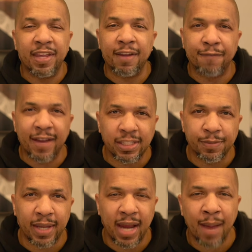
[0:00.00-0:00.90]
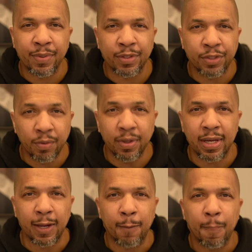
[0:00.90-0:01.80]
the investment
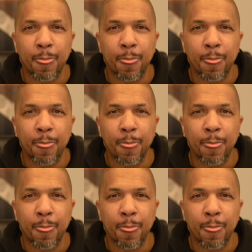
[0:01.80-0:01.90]
opportunity,